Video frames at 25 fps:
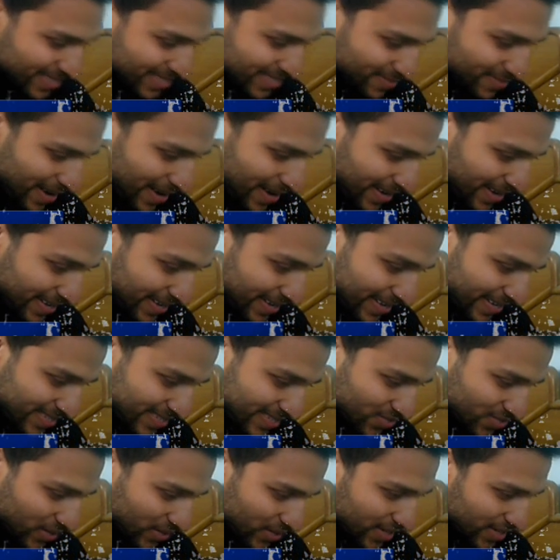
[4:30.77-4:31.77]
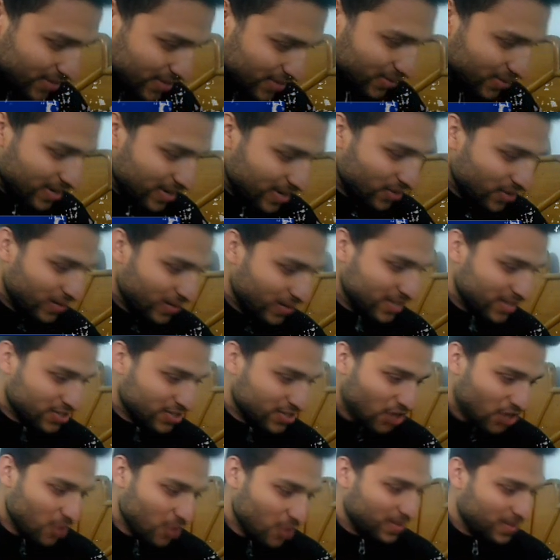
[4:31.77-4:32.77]
Sparky is really doing a great
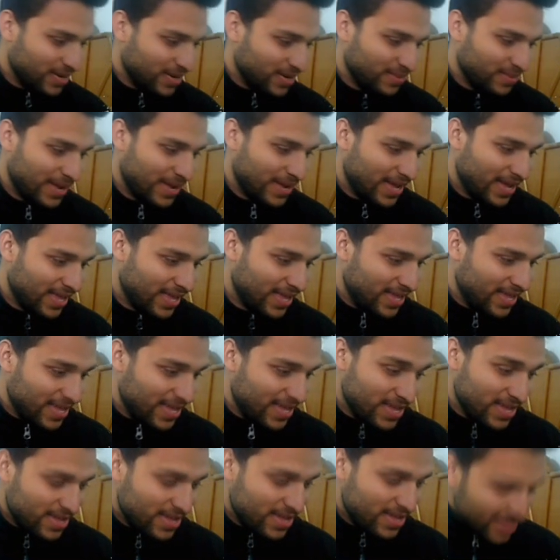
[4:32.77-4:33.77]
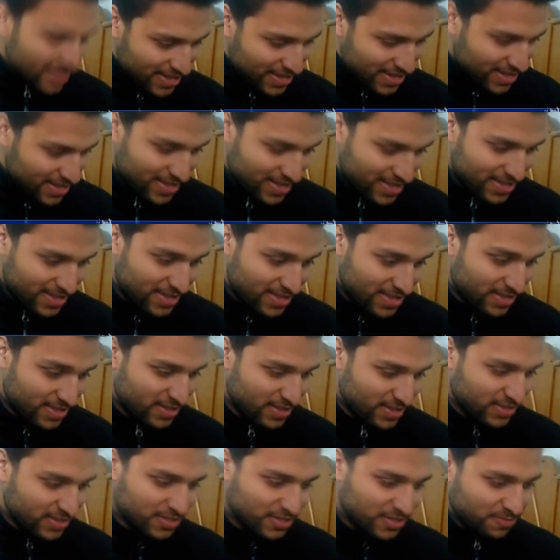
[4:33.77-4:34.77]
job there, man.
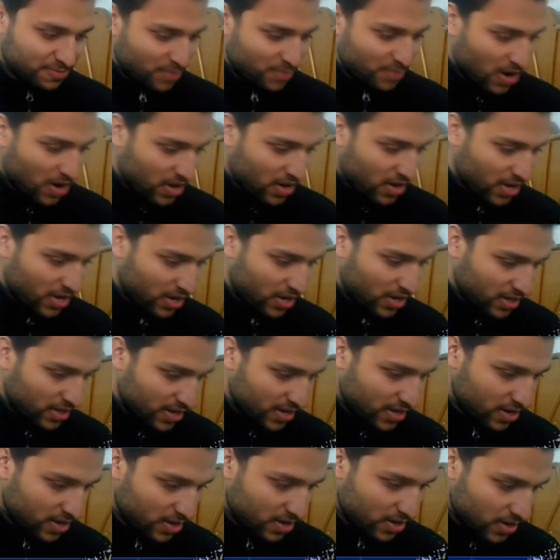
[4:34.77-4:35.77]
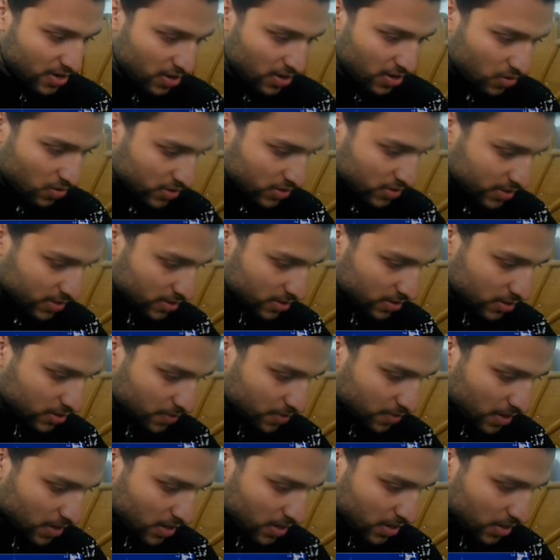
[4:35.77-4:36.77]
Sparky, here goes another
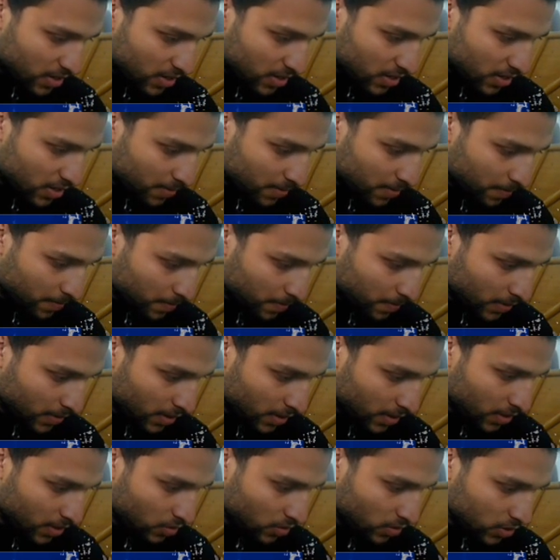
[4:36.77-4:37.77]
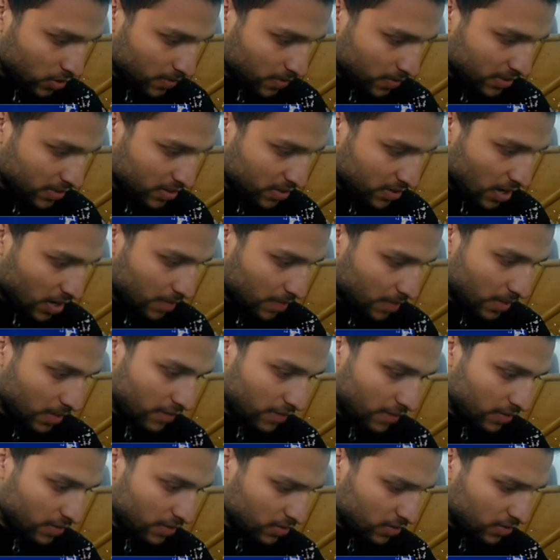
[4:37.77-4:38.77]
Sparky. Here goes my Skarmy.
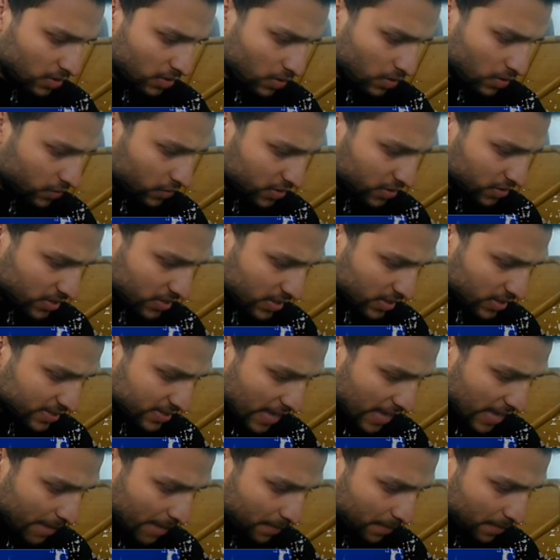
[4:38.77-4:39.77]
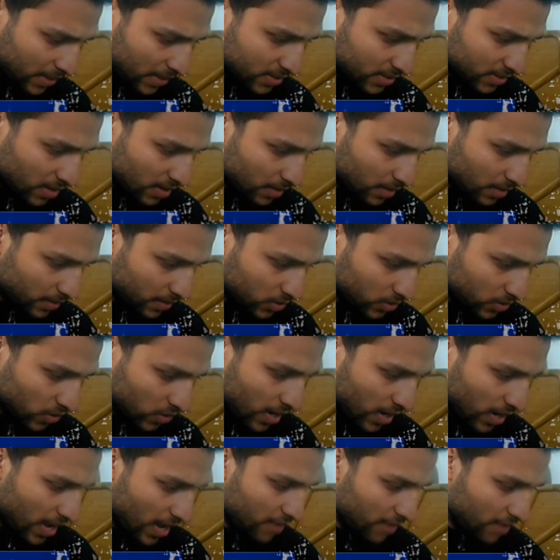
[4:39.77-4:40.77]
He will obviously zap my Skarmy,
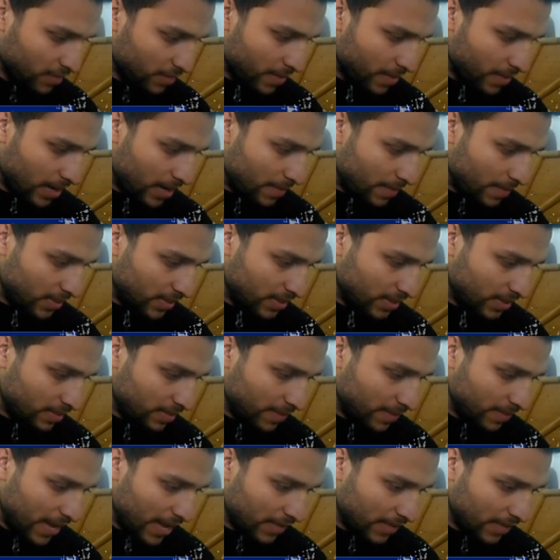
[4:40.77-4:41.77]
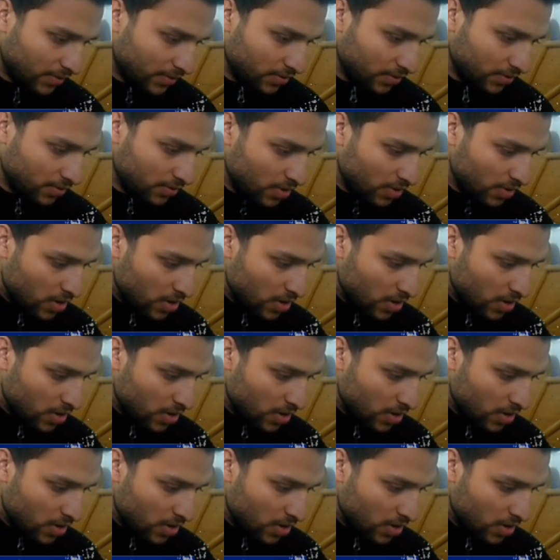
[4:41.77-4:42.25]
so I have my Mega Minion back there.